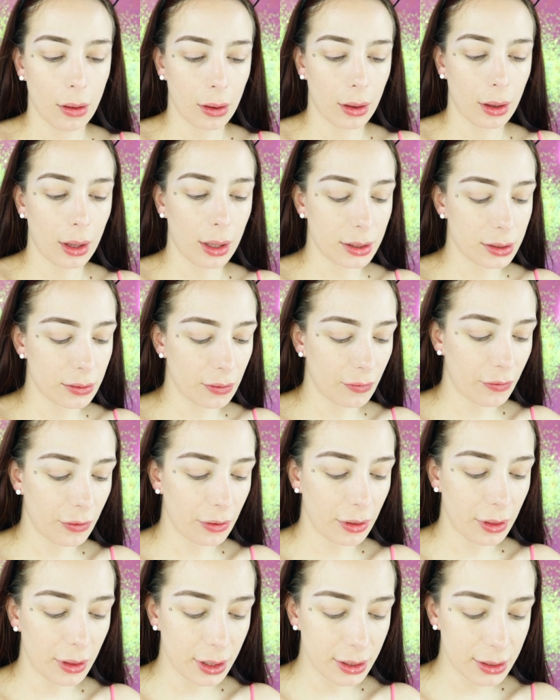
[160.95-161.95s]
Okay, so
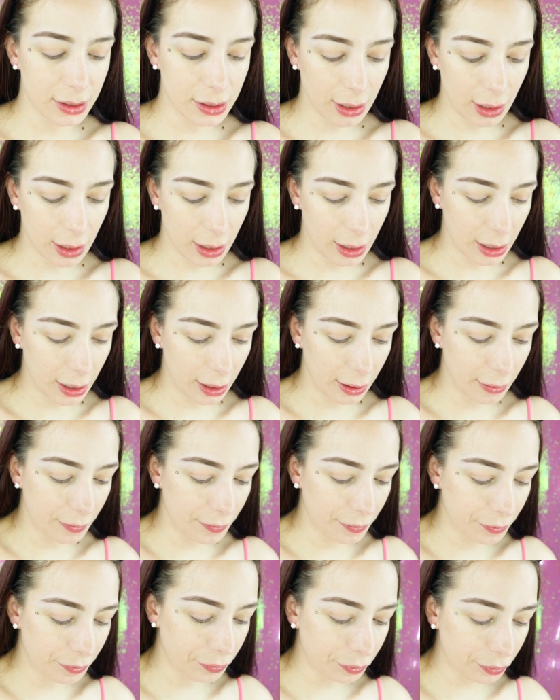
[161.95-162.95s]
for this eye,
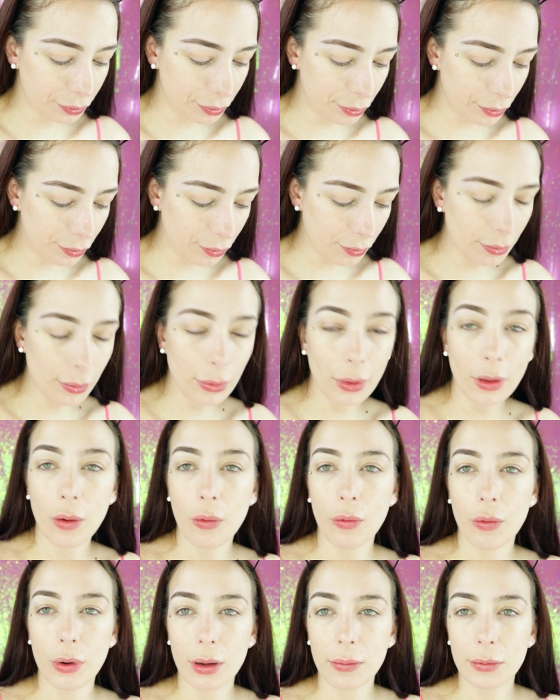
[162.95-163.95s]

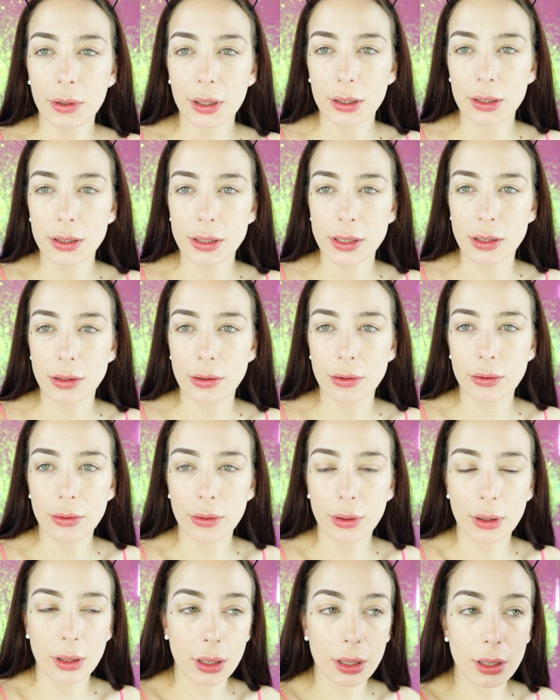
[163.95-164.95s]
what I'm gonna
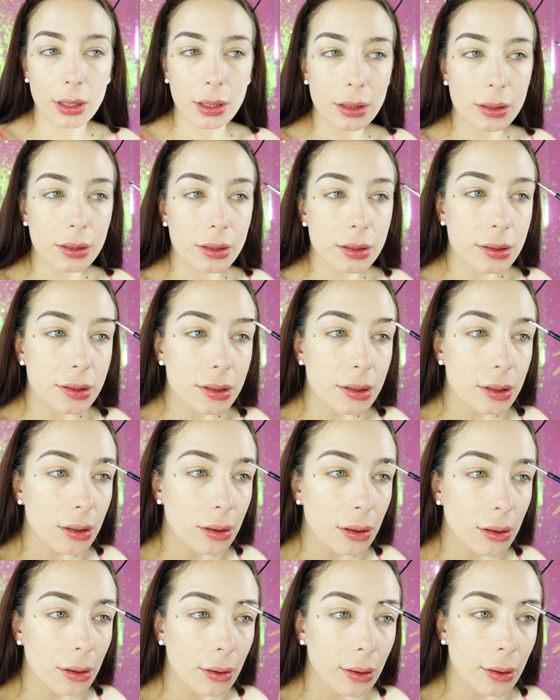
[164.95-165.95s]
do is
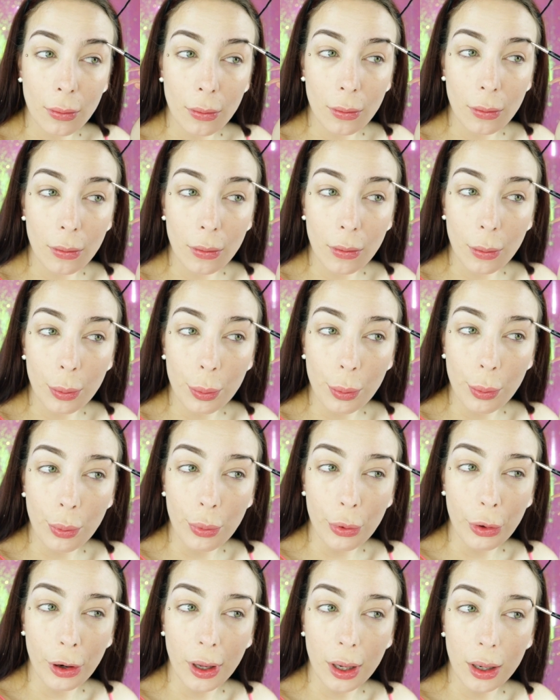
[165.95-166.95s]

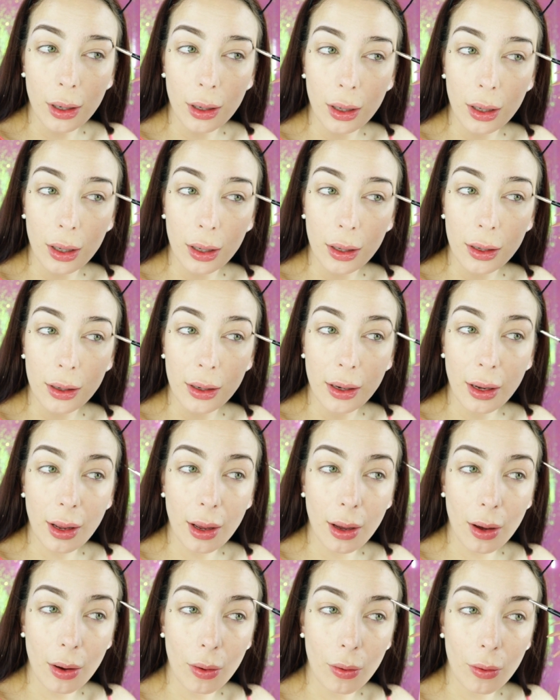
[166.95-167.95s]
bring it
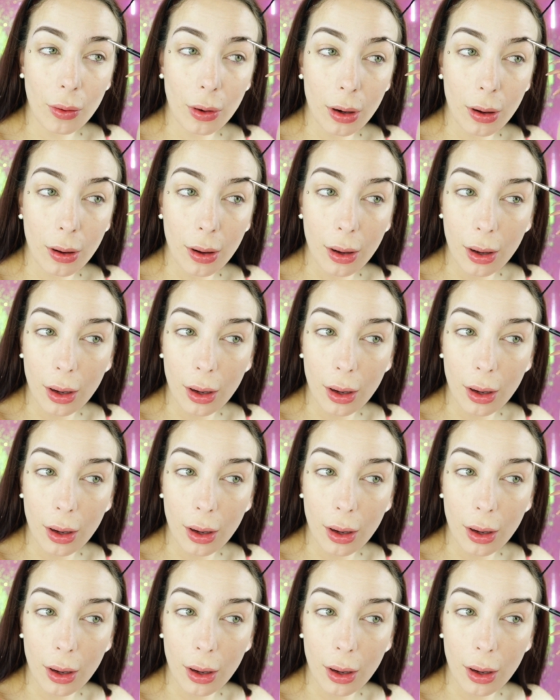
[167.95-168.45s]
down.